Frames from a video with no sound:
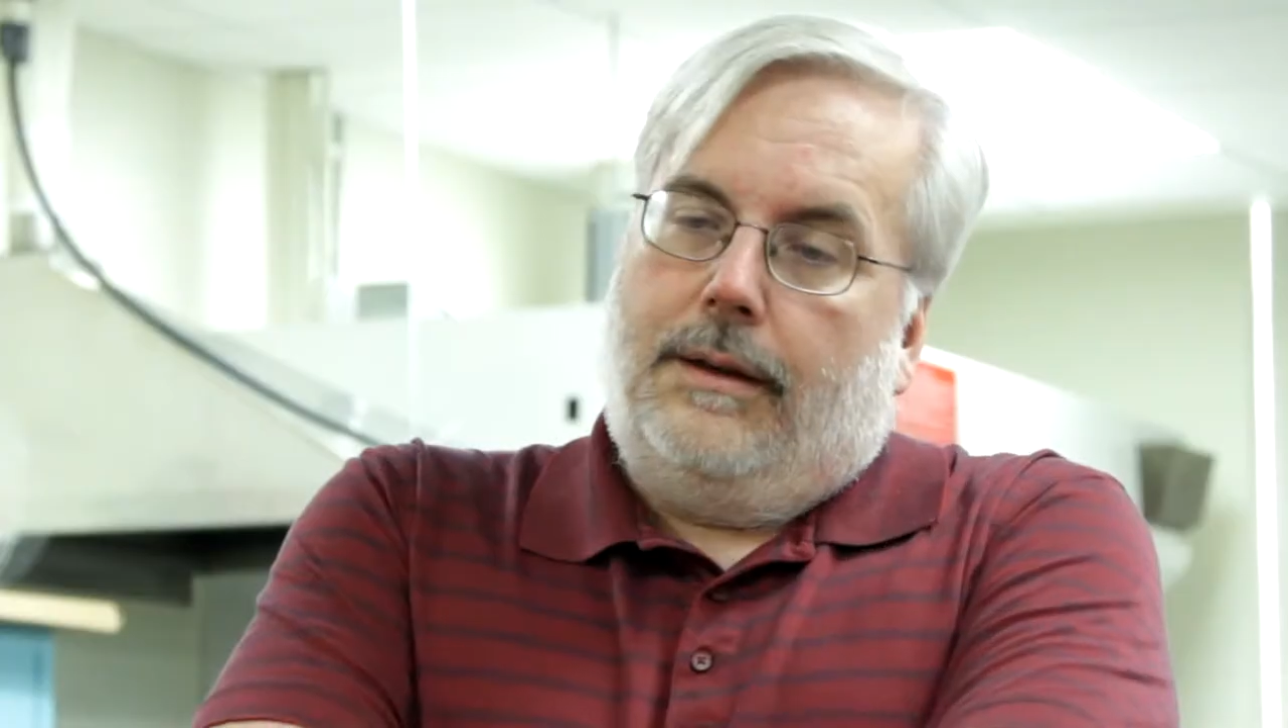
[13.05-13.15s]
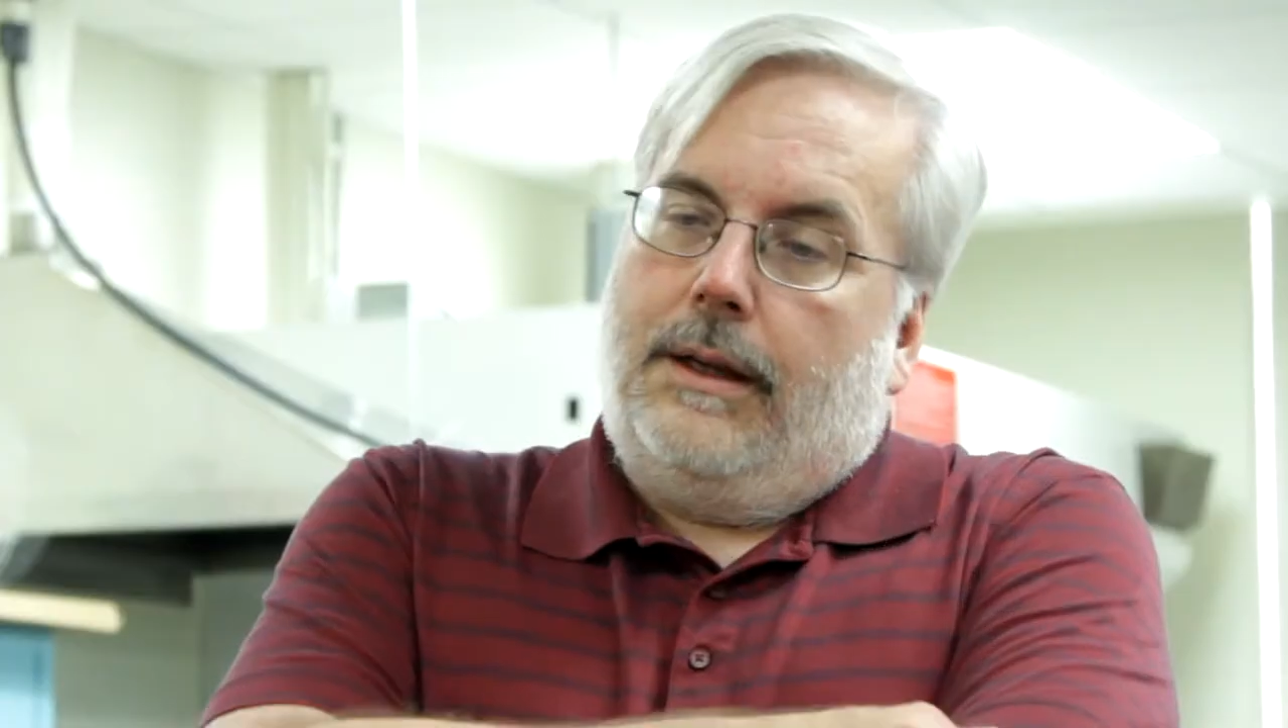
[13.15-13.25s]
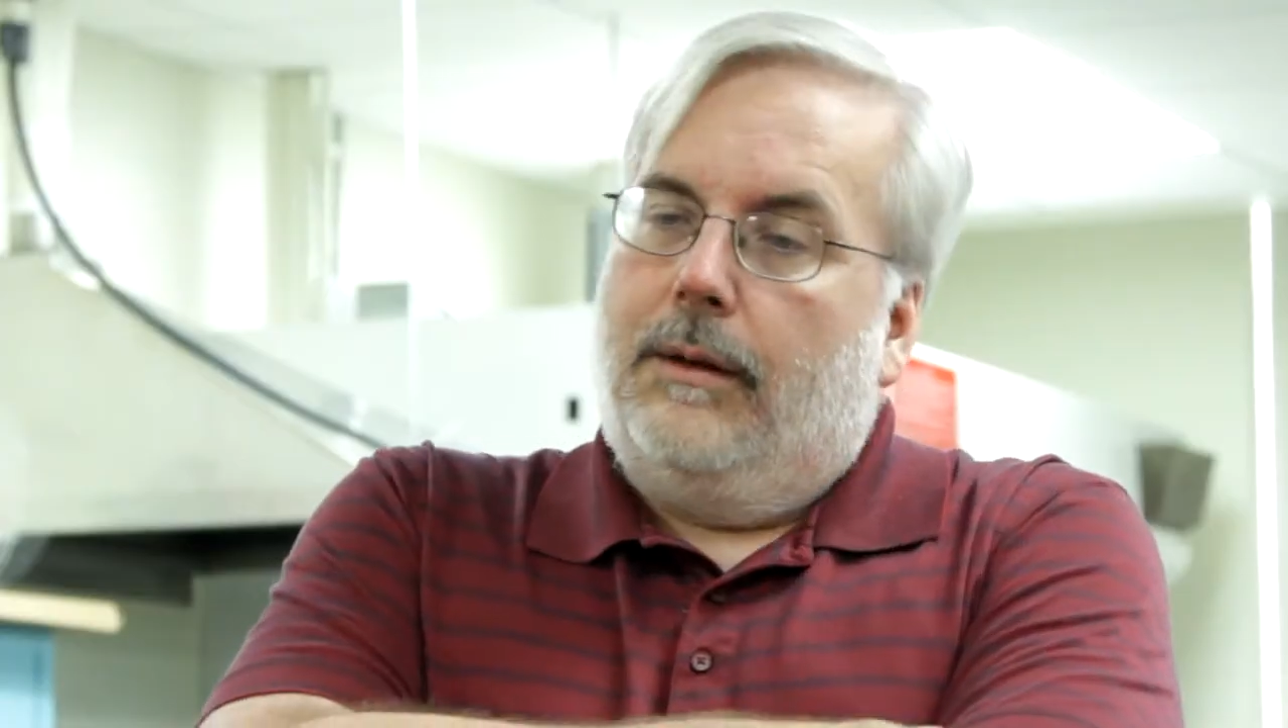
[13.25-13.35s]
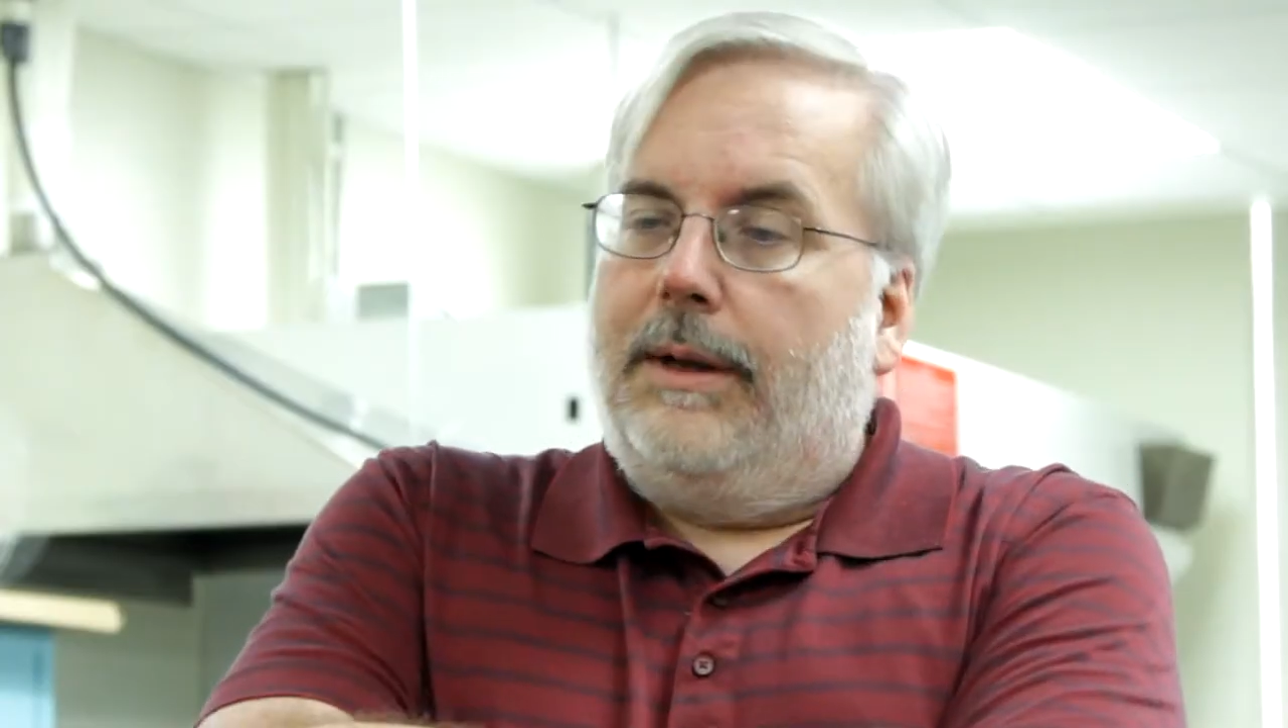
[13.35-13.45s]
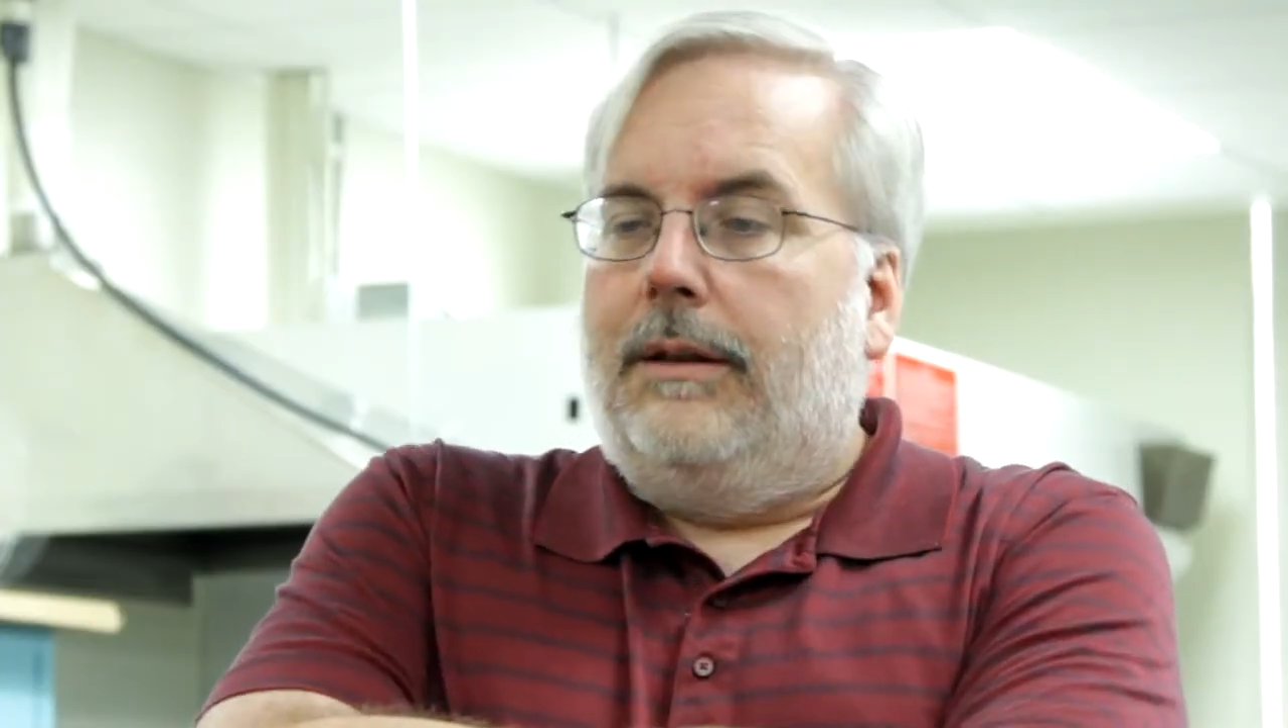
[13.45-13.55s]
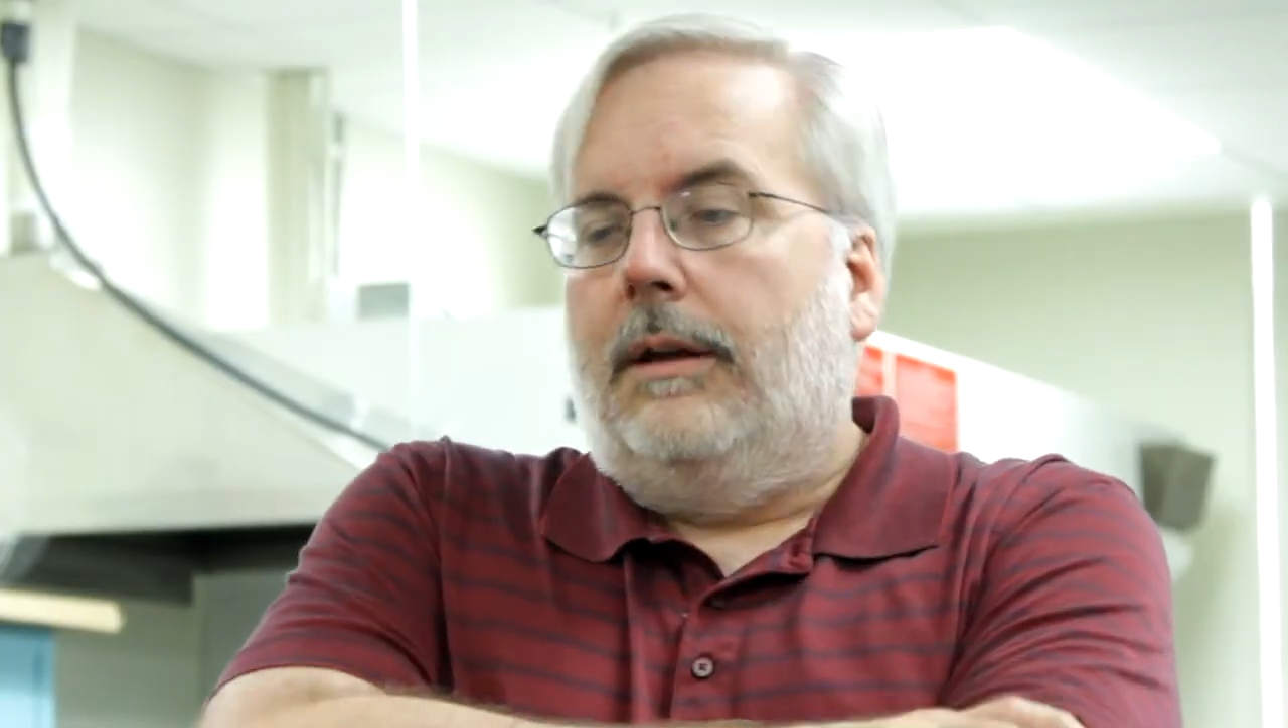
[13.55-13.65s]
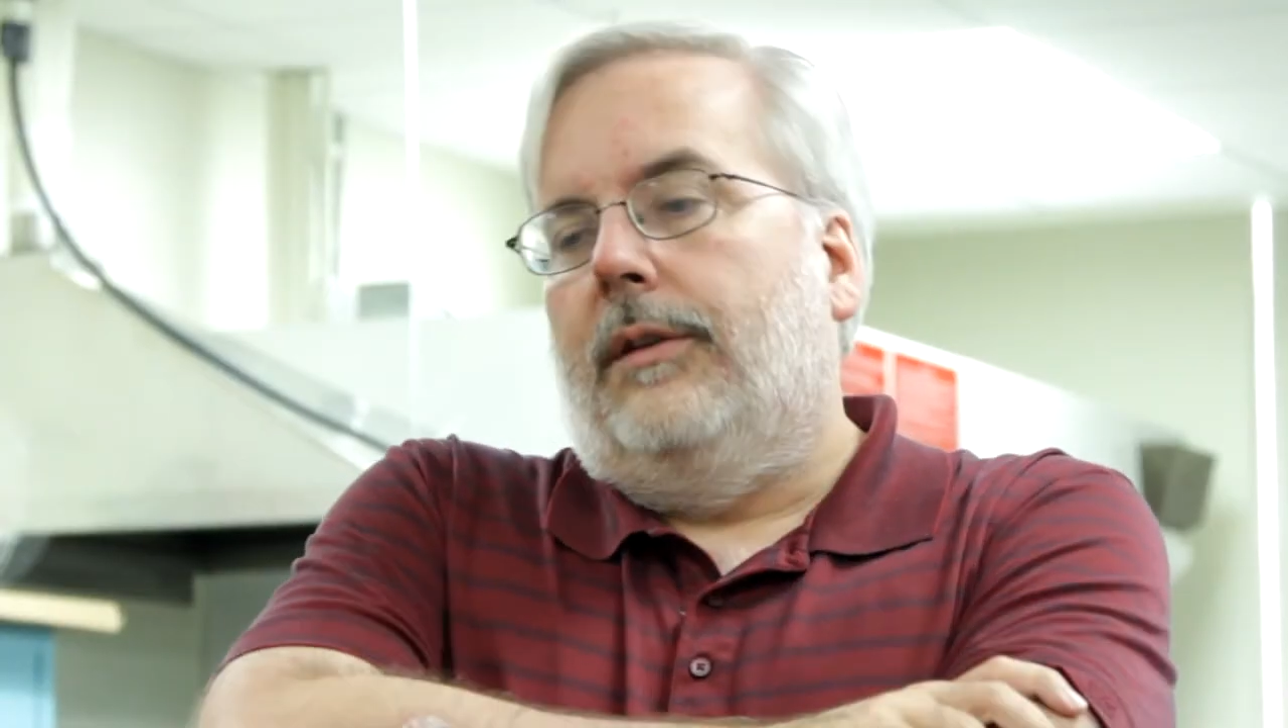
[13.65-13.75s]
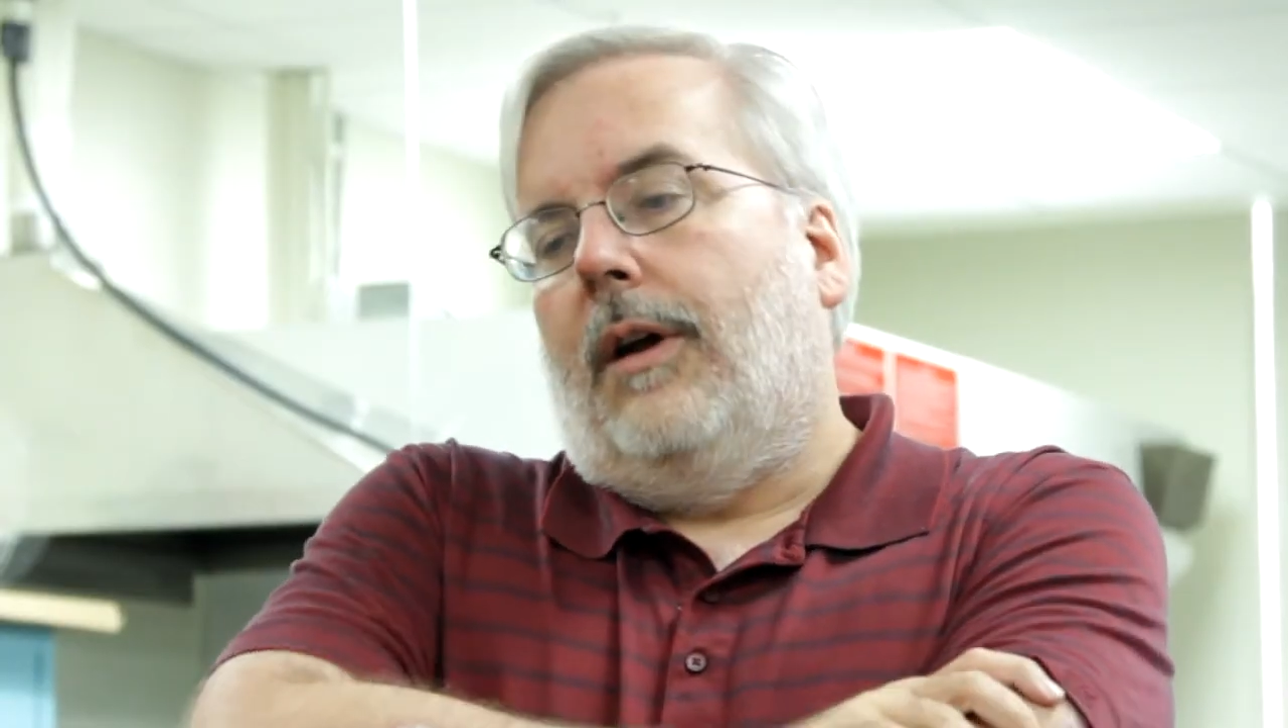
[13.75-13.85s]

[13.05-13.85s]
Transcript: You know, we can look as